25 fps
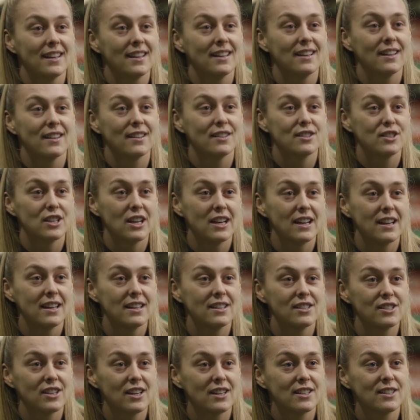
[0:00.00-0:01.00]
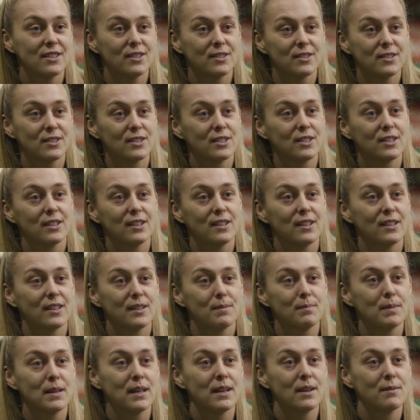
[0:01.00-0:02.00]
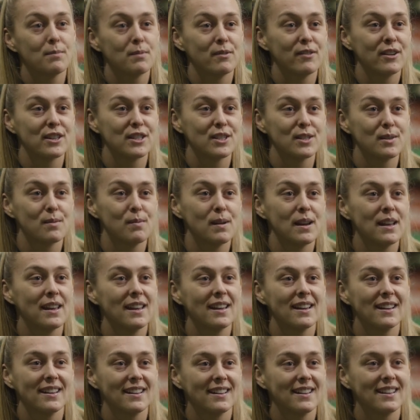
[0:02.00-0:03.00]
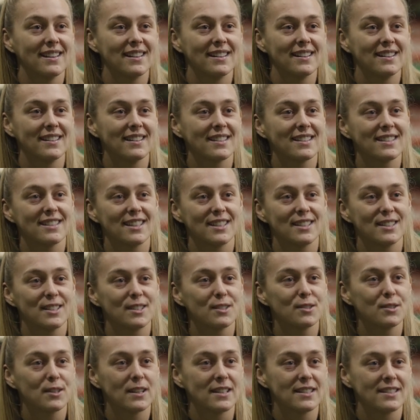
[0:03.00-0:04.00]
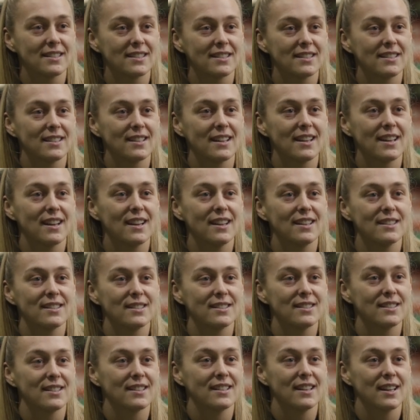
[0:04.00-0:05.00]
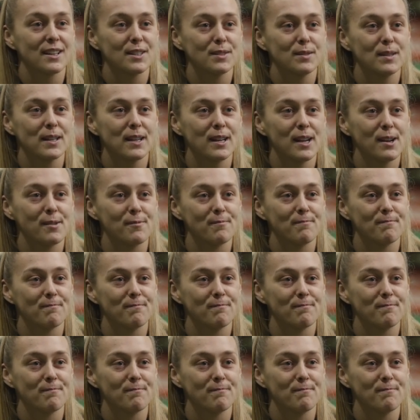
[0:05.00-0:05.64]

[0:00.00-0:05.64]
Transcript: Another challenge added on to being a professional player, and excited to go against Ireland next week now.